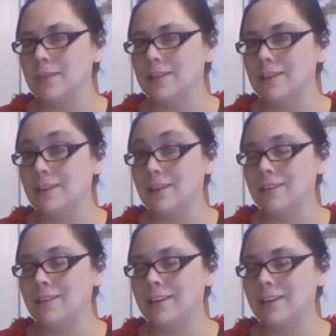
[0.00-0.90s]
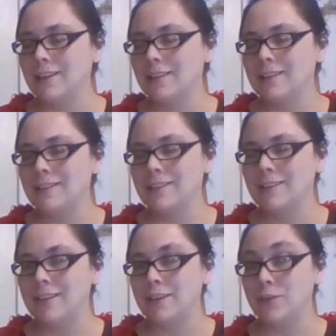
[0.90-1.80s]
Click on the link.
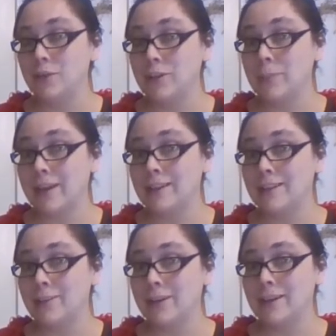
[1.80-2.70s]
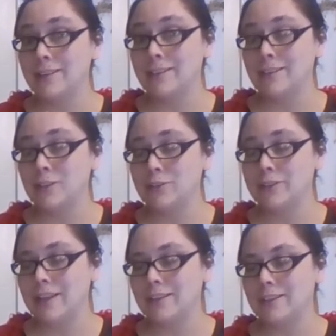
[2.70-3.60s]
If you're going to buy it anyway, use
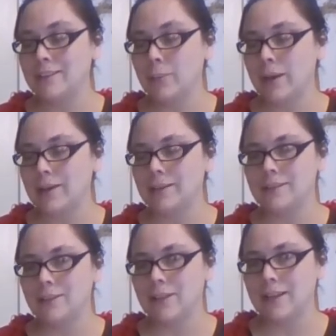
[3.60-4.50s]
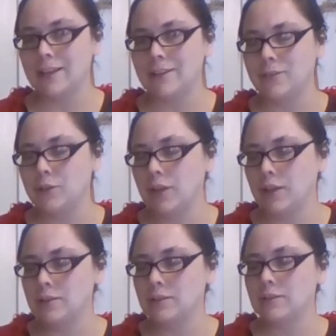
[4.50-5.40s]
that link to buy it so that I get a few
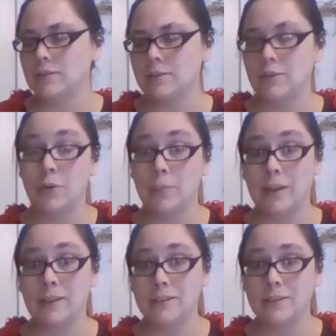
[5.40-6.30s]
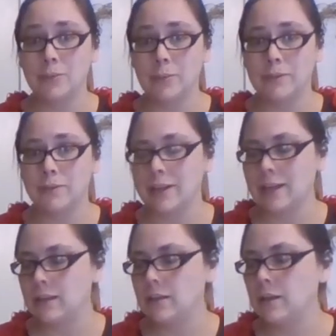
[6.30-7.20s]
dollars or pennies or whatever I
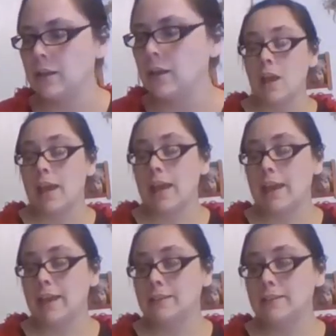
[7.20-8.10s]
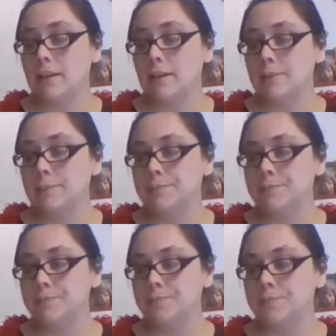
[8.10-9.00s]
get. And
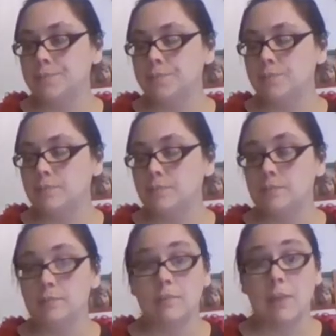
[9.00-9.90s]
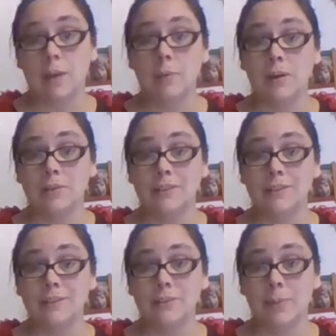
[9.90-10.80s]
I'm
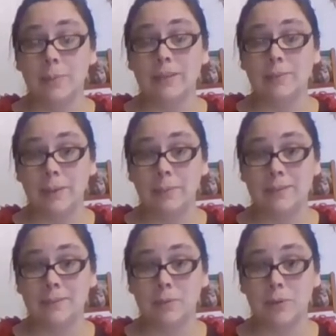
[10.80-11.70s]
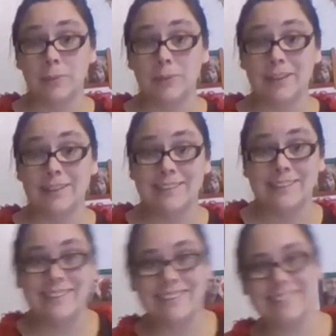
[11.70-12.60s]
hungry, so I'm about to make me some scrambled
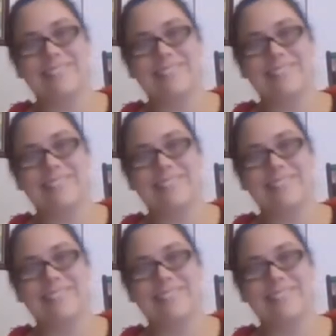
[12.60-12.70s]
eggs.